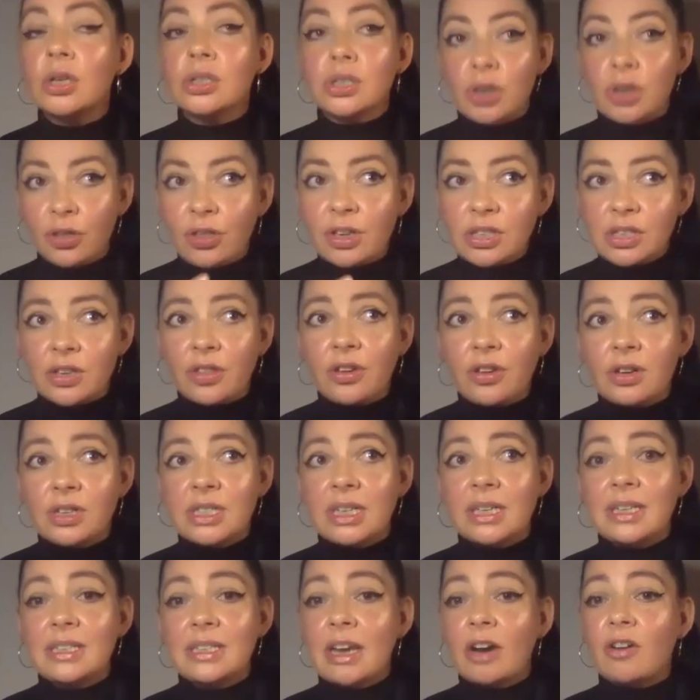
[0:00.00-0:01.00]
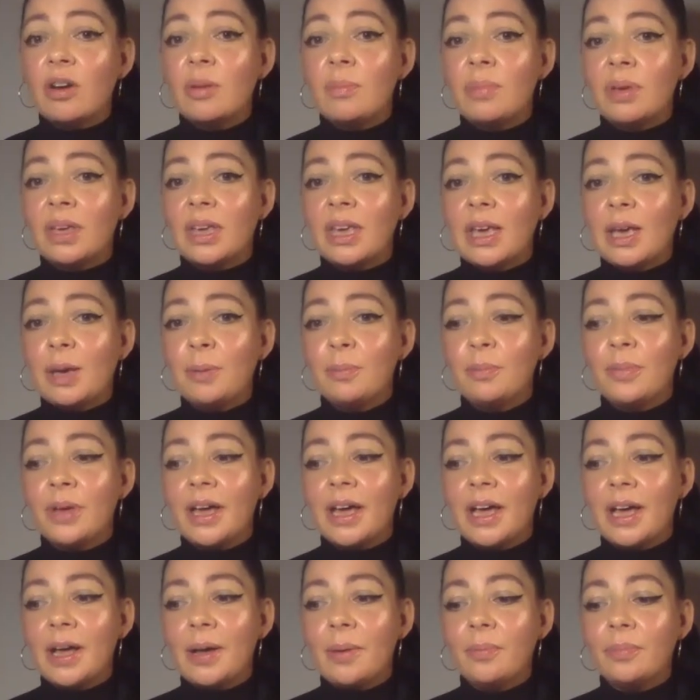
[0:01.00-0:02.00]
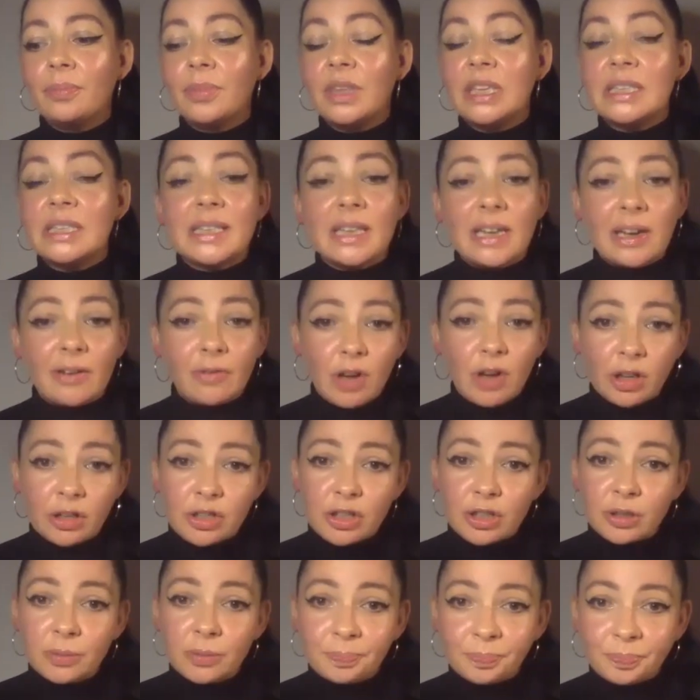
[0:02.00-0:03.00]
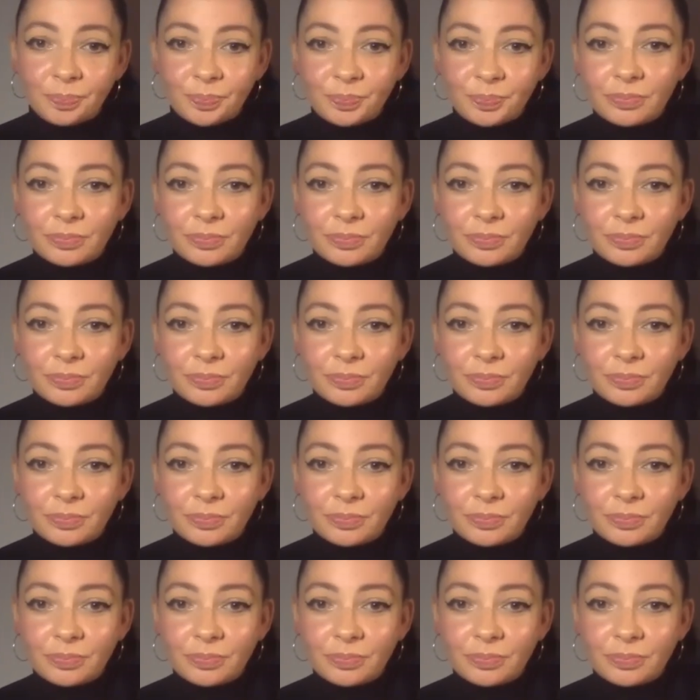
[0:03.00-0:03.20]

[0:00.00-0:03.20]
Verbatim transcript: 2013 derry became um, the city of culture